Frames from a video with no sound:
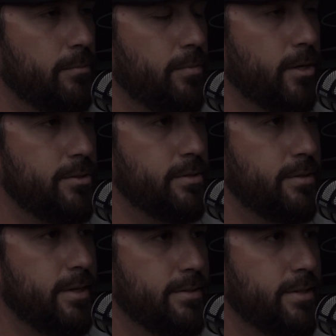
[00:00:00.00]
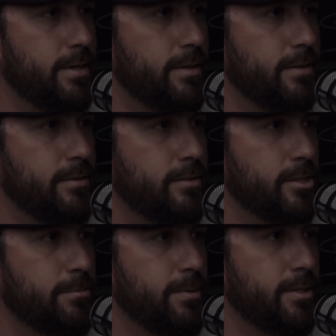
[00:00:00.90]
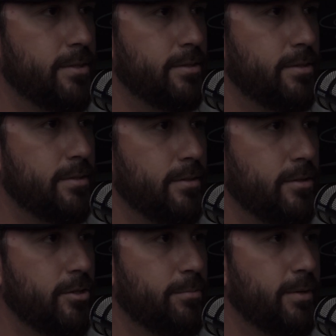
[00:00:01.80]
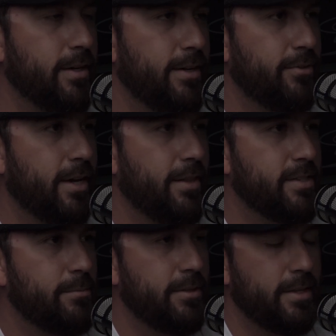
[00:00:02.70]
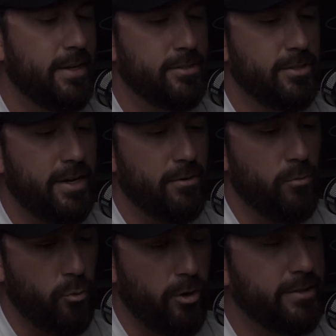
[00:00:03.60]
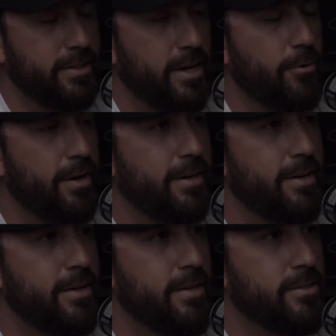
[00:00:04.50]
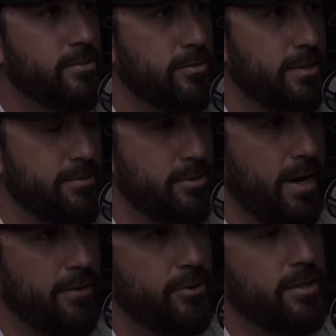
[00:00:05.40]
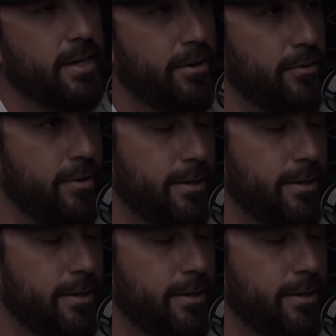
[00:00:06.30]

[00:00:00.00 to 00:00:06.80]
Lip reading: coaches think that just because you believe that doesn't mean that it's going to work that way. So sometimes you have to kind of